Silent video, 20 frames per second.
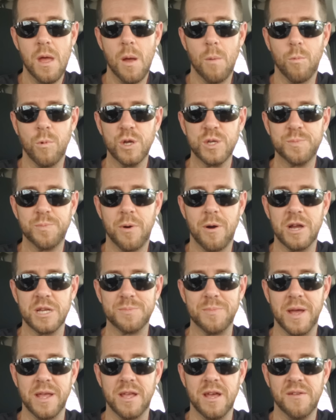Worst part
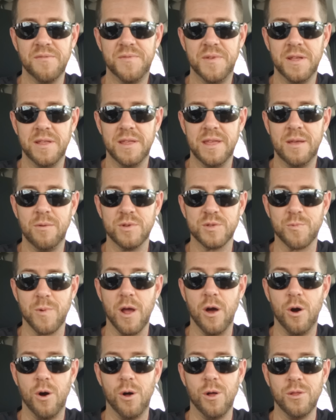is my gut feeling was
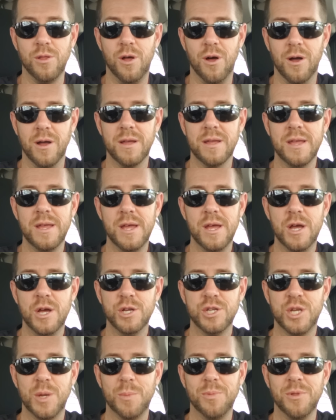right all along.
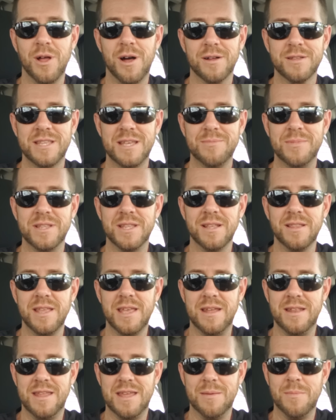She blocked him and
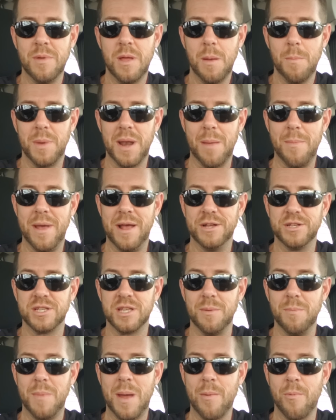deleted him, but I managed
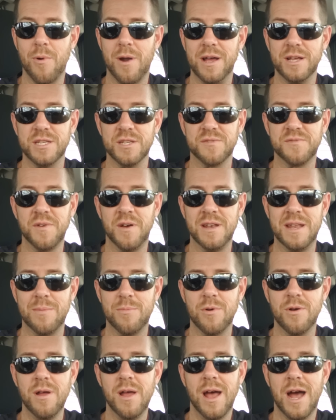to memorize his phone
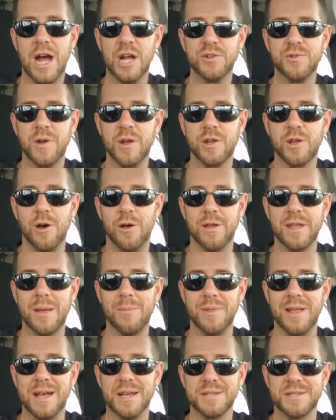number. I tried calling
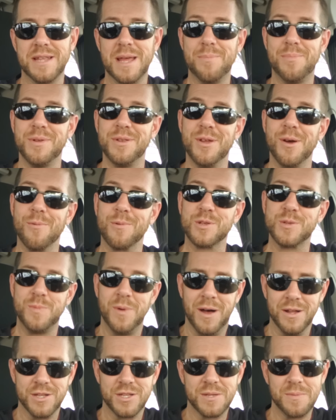him last night, but no
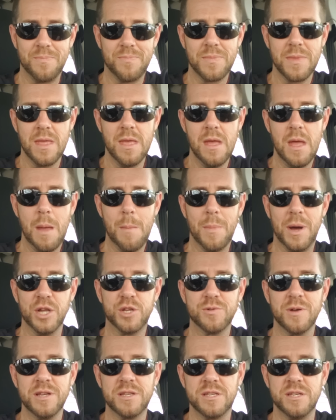response. My
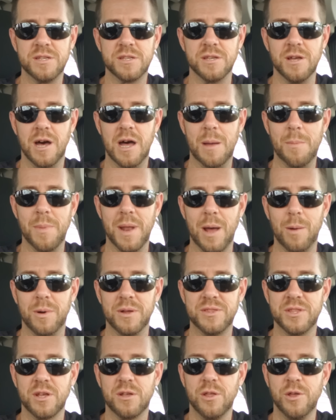trust is gone, but I
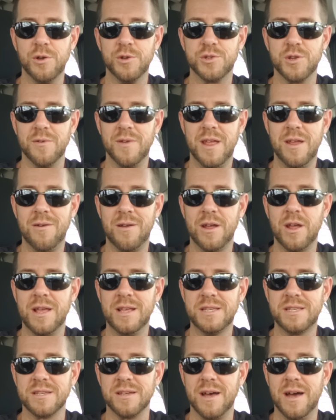want the closure of hearing
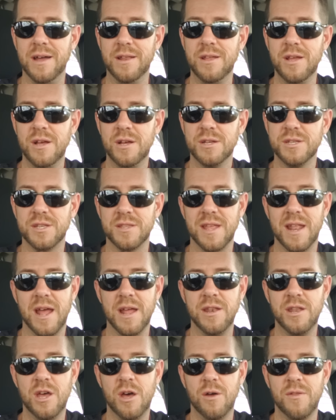his side so that
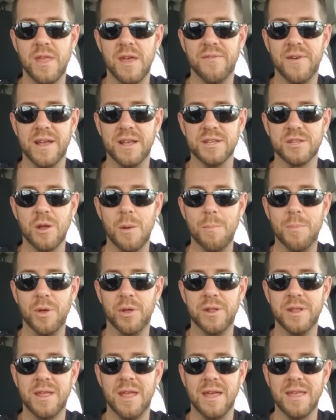I know that if I can start
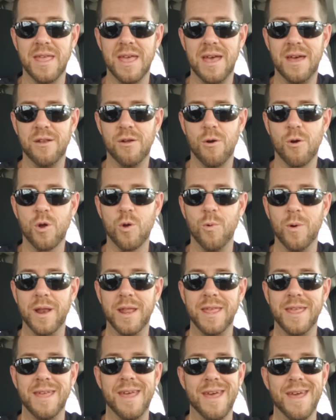building again or
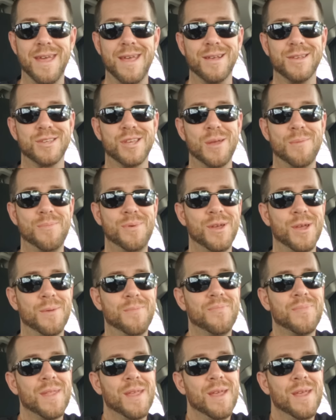quitting it ASAP.